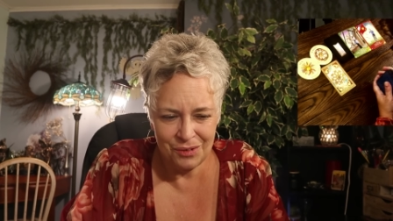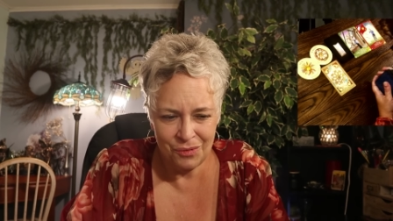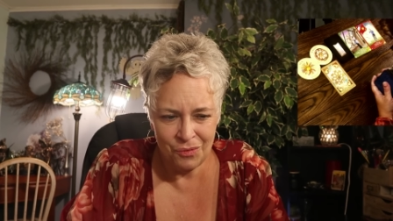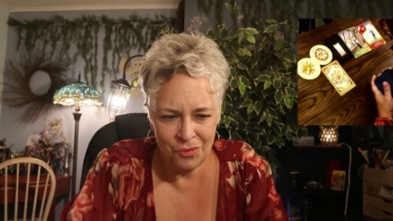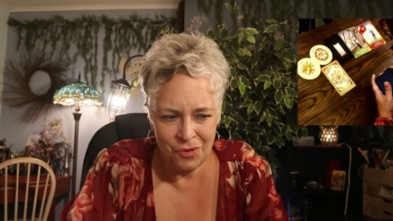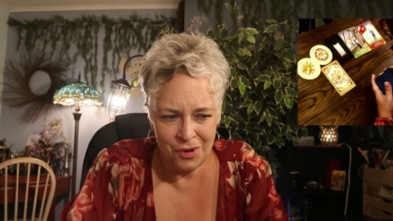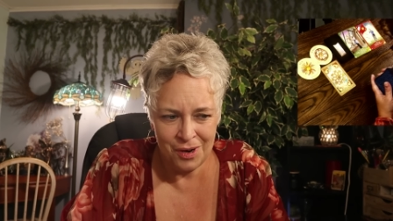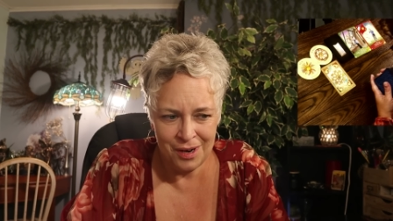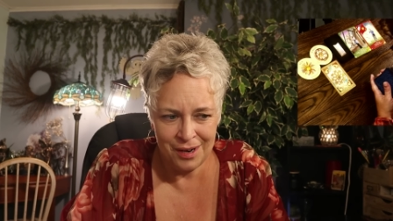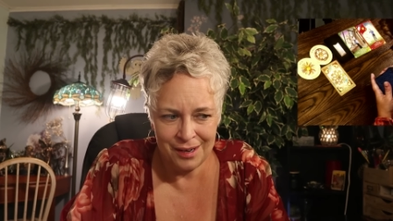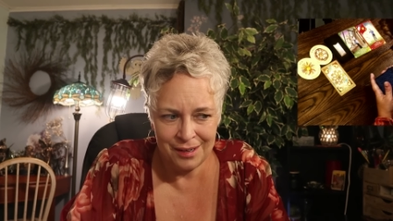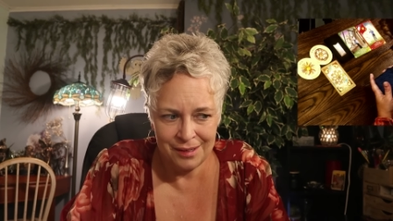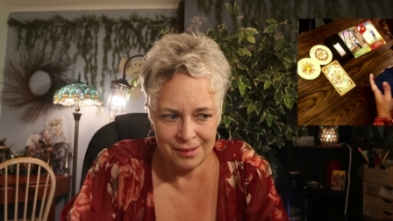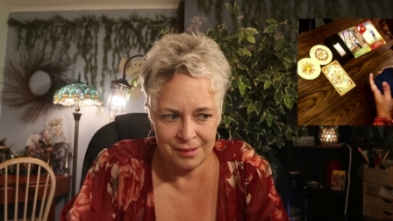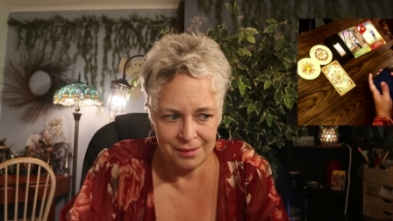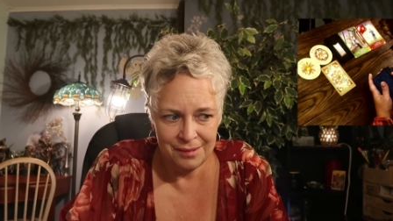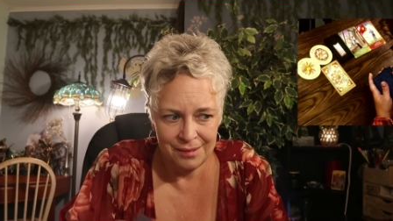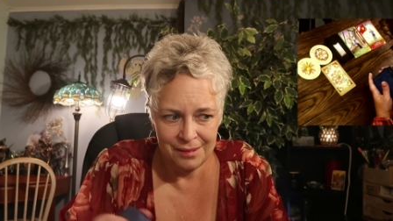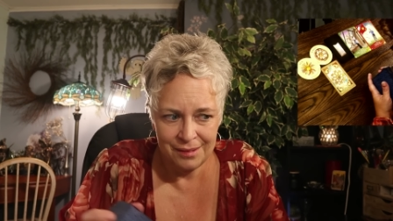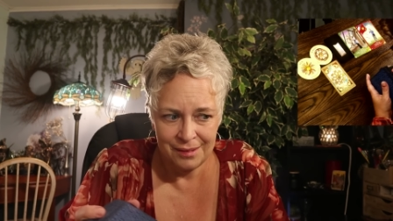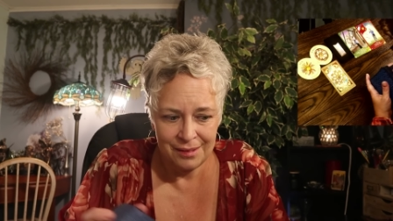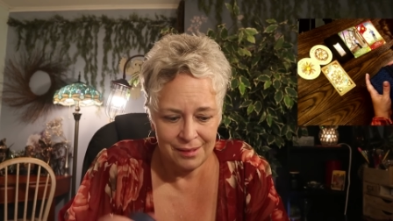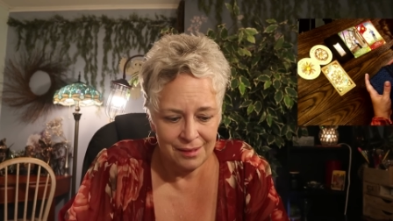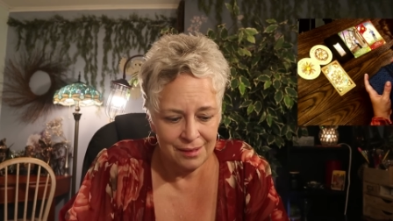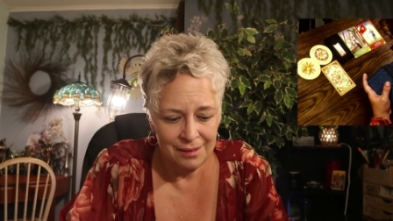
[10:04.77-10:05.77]
or
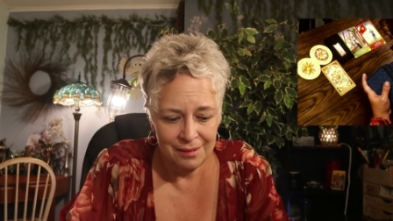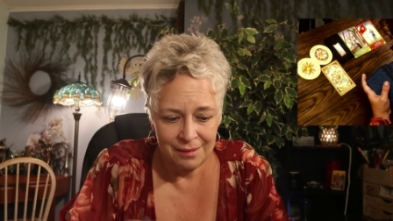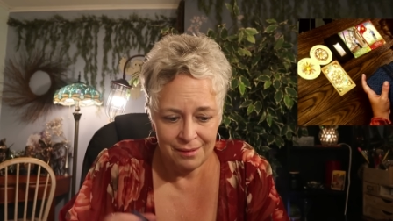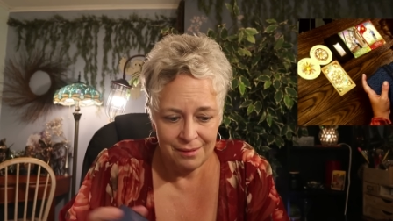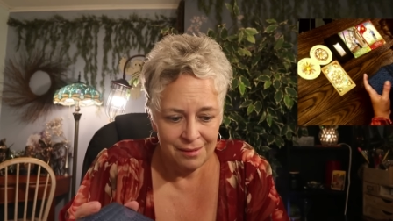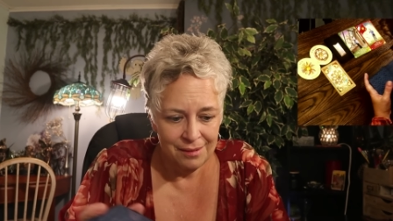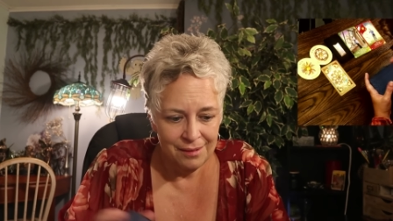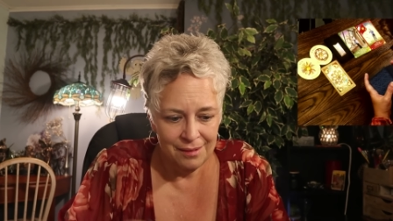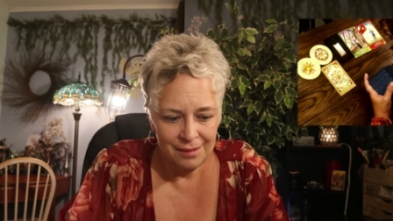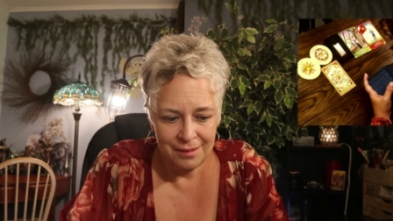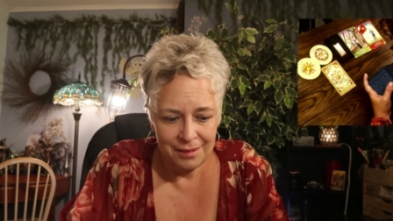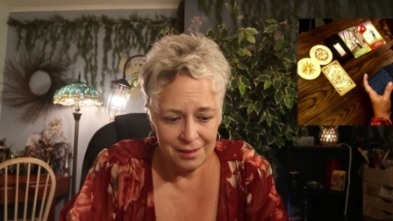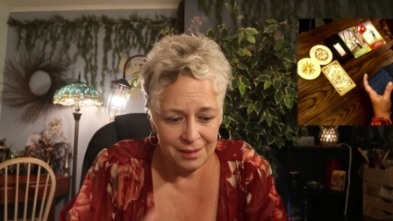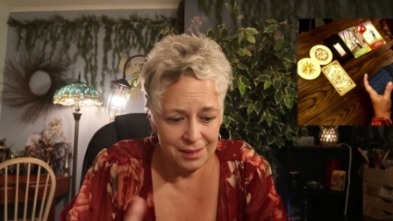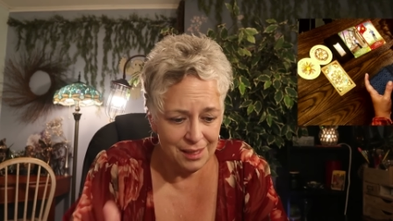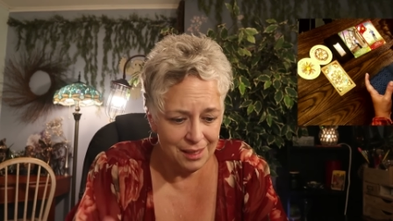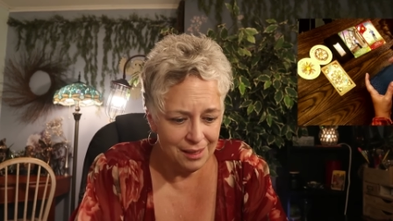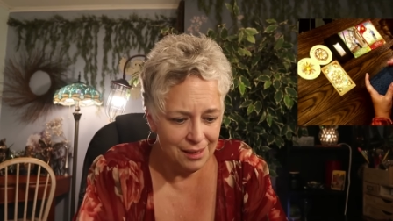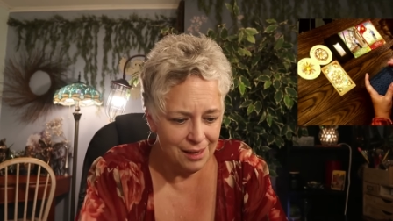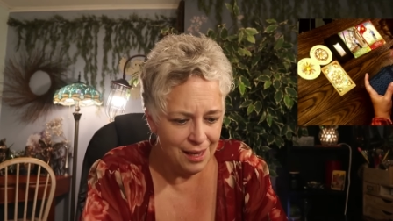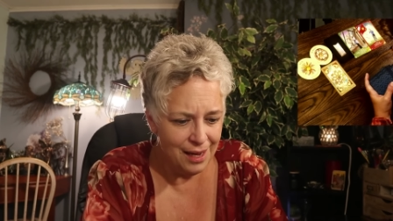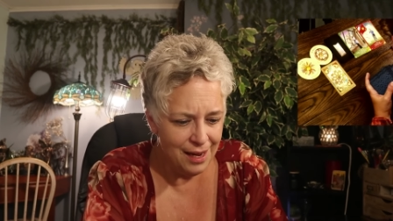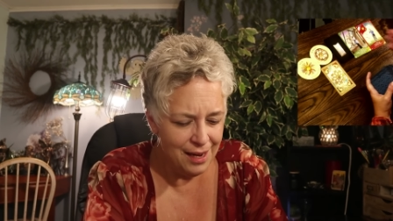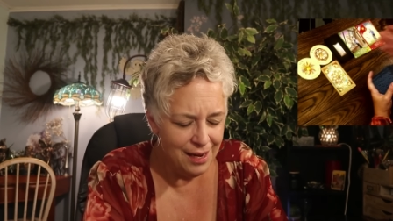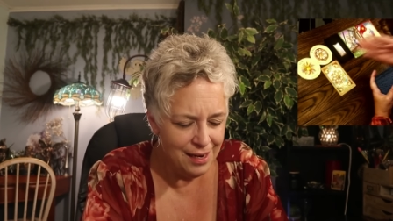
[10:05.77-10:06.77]

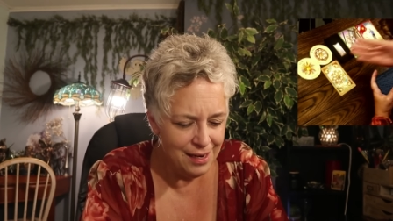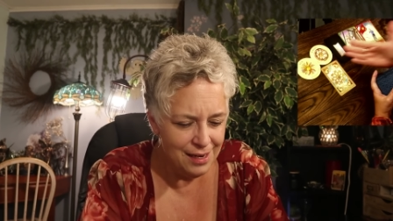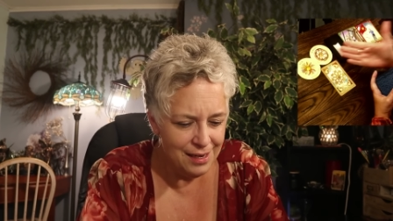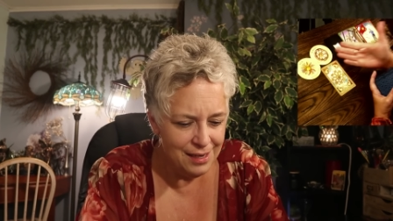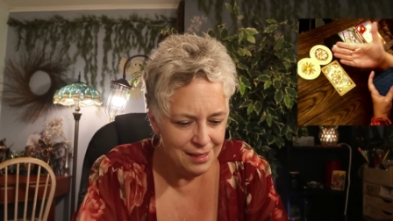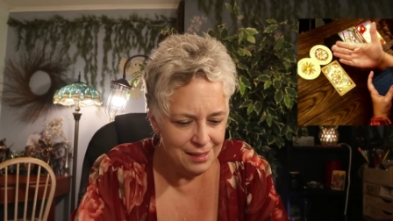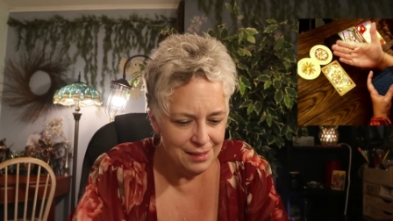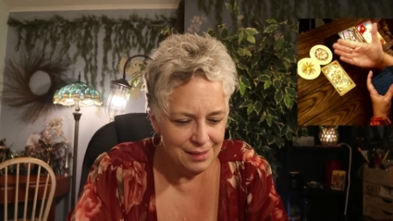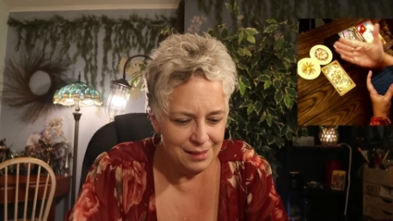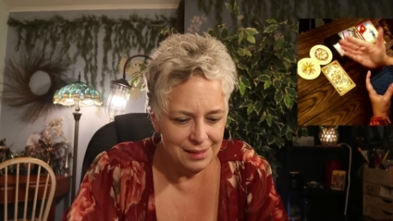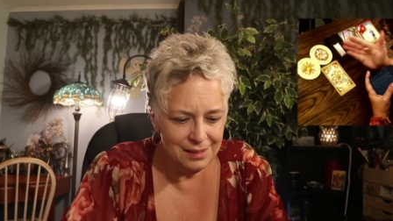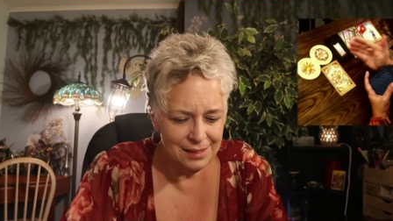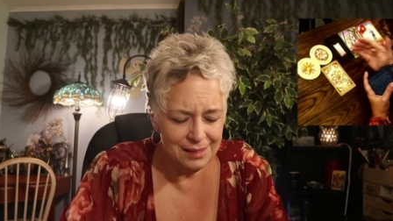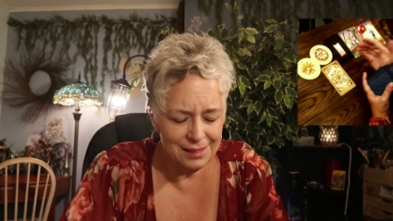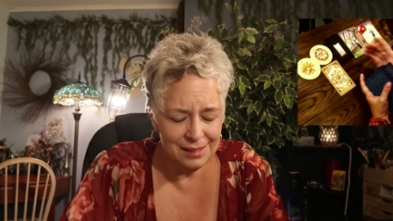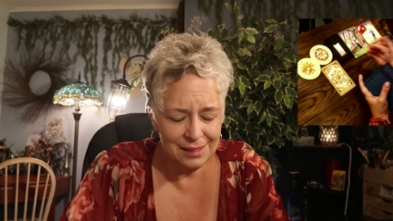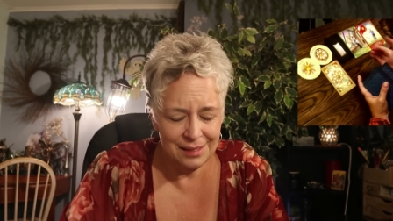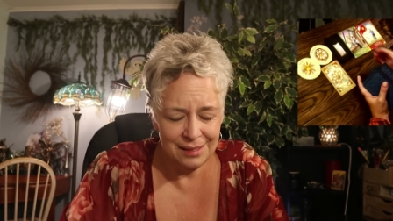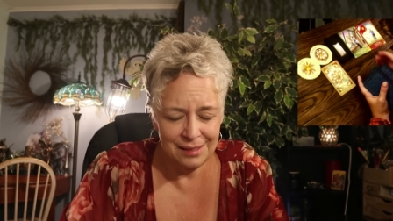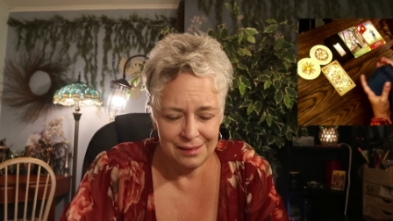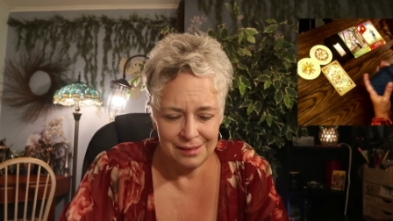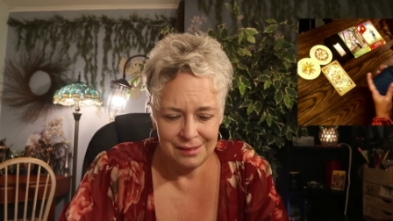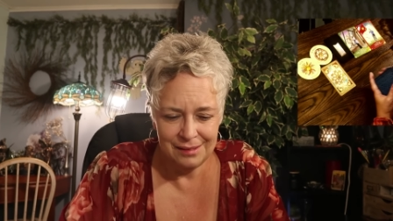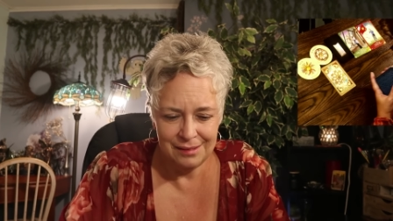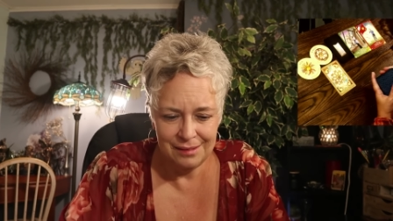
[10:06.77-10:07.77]

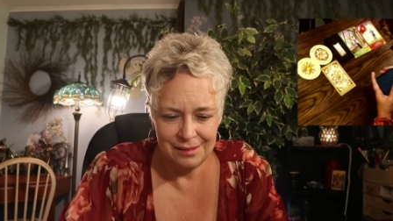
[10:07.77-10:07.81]
delays.